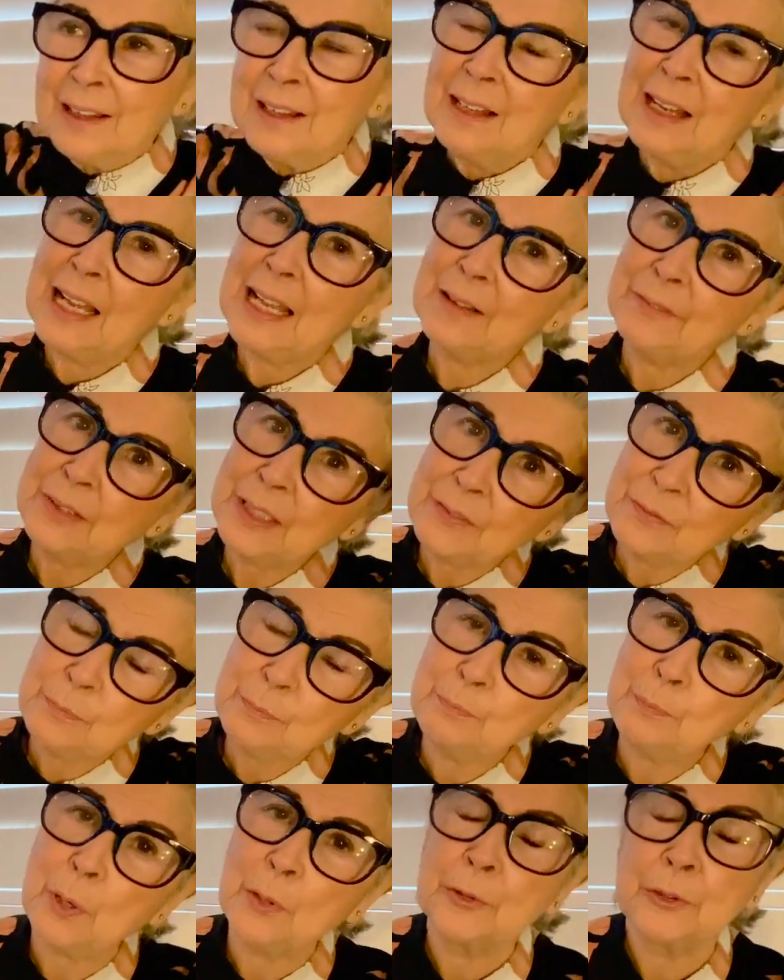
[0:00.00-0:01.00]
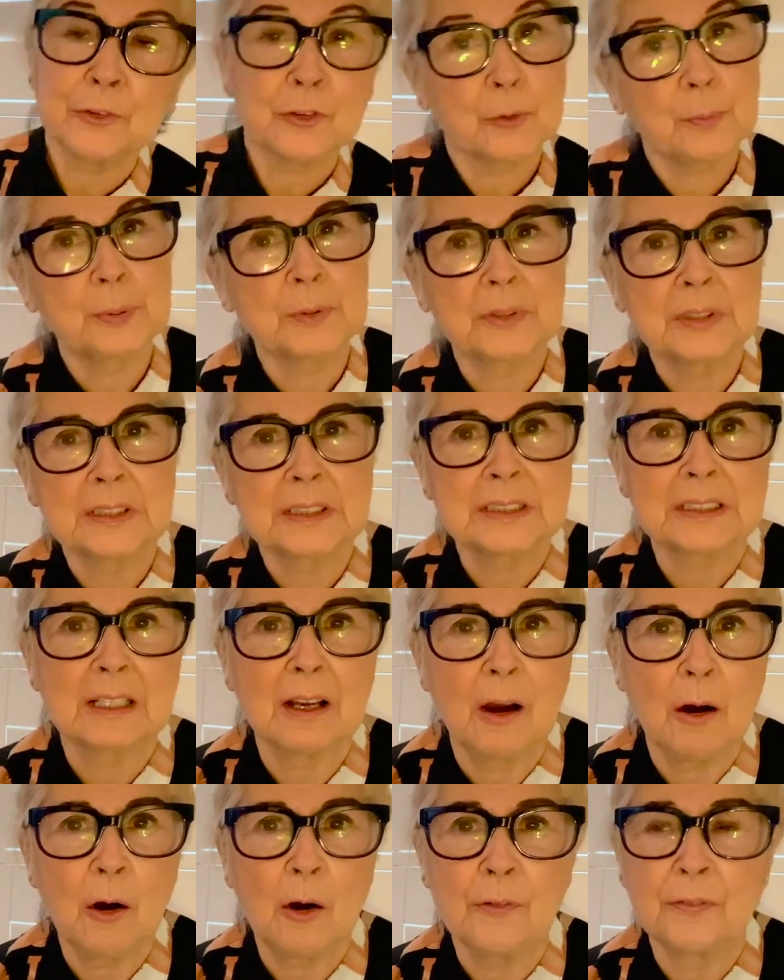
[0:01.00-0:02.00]
I haven't even bothered to put a
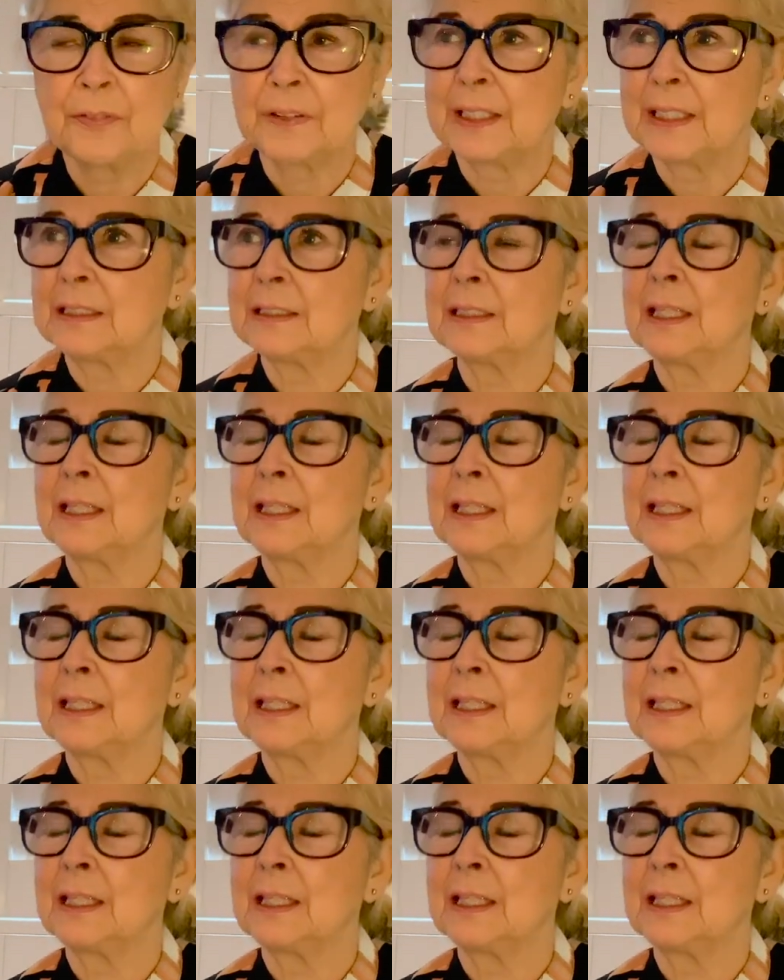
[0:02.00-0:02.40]
scarf in